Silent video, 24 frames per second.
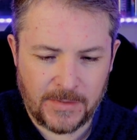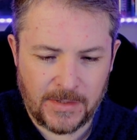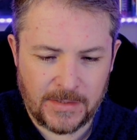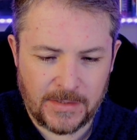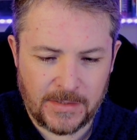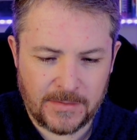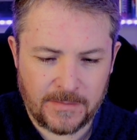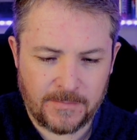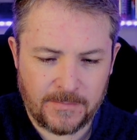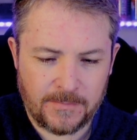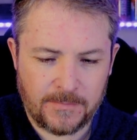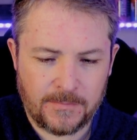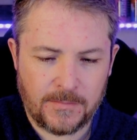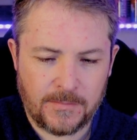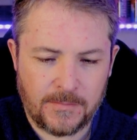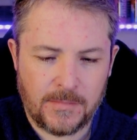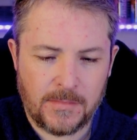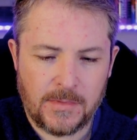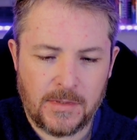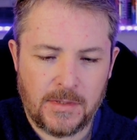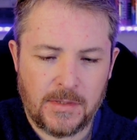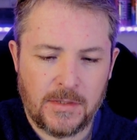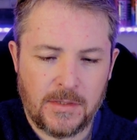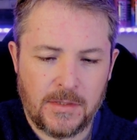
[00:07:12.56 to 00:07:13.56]
Right.
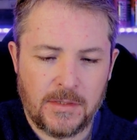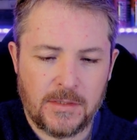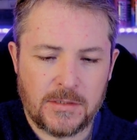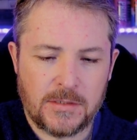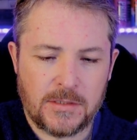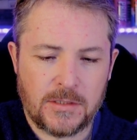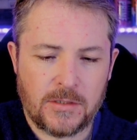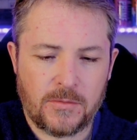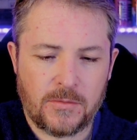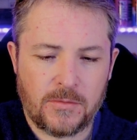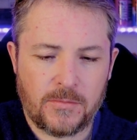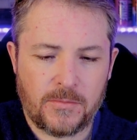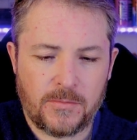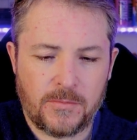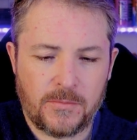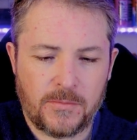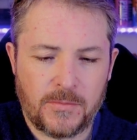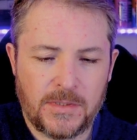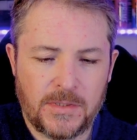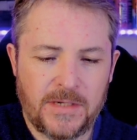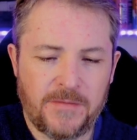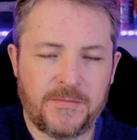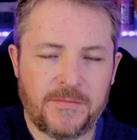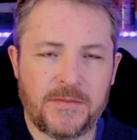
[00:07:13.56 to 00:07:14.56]
So
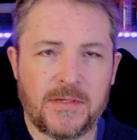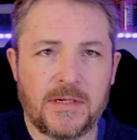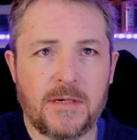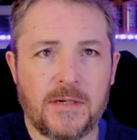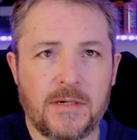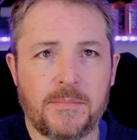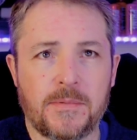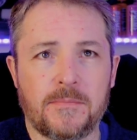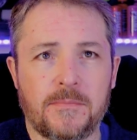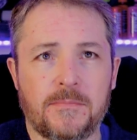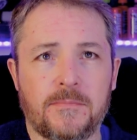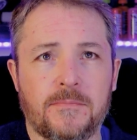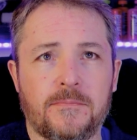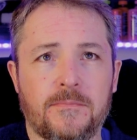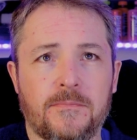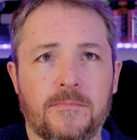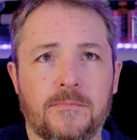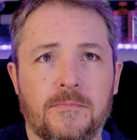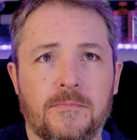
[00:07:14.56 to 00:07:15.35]
lift it up.